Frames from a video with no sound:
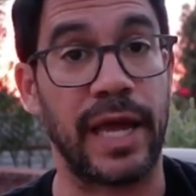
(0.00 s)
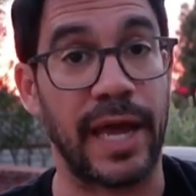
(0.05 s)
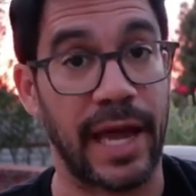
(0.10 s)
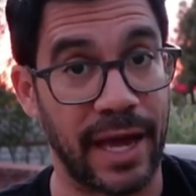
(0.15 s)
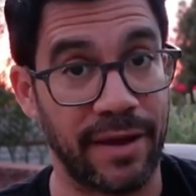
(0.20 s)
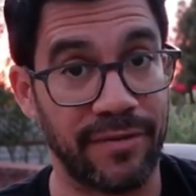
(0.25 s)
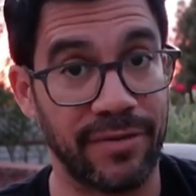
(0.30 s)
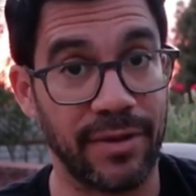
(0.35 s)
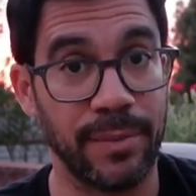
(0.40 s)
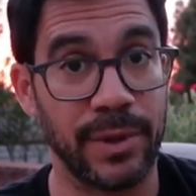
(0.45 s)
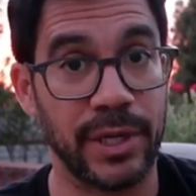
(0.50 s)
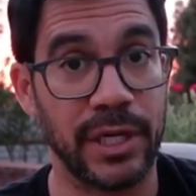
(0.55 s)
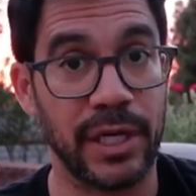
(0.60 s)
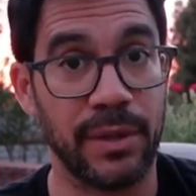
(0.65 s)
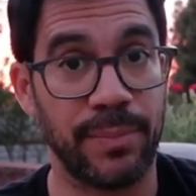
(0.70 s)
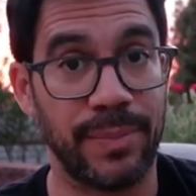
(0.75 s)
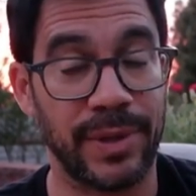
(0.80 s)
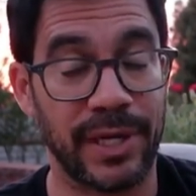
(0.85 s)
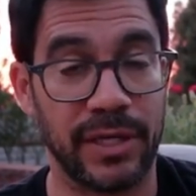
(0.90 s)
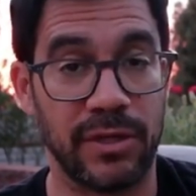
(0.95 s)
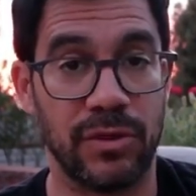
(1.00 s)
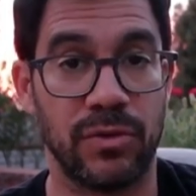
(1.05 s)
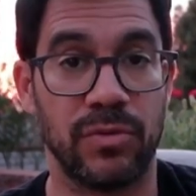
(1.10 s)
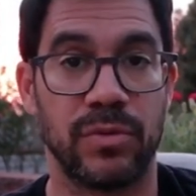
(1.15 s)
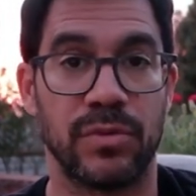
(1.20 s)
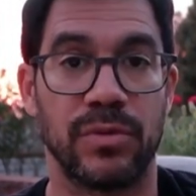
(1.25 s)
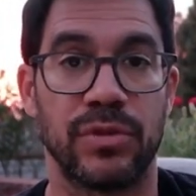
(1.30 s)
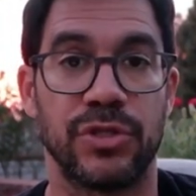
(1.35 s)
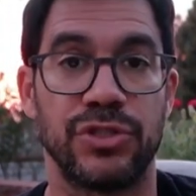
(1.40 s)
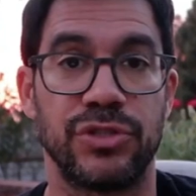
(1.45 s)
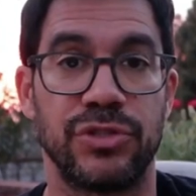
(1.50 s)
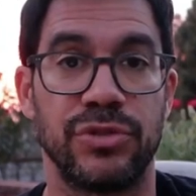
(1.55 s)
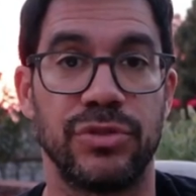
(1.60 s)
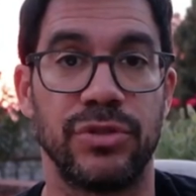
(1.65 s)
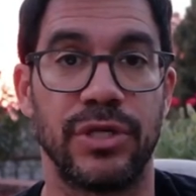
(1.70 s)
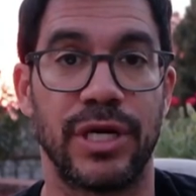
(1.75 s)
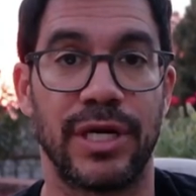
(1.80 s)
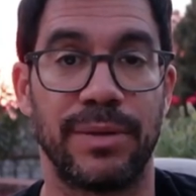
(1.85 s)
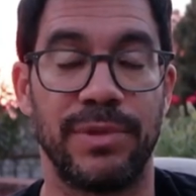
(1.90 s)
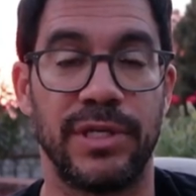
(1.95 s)
have the money to pay you, because
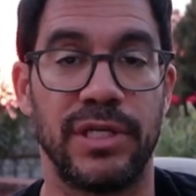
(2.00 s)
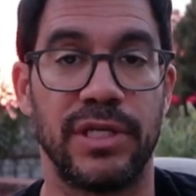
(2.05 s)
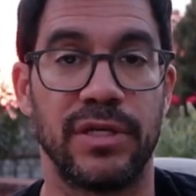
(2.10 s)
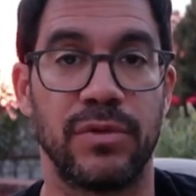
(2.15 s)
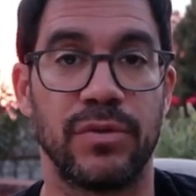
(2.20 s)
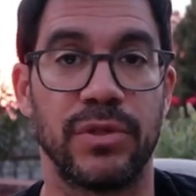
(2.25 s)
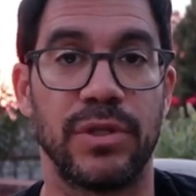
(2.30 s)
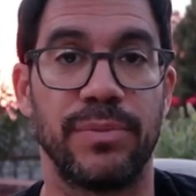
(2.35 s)
you got to be dealing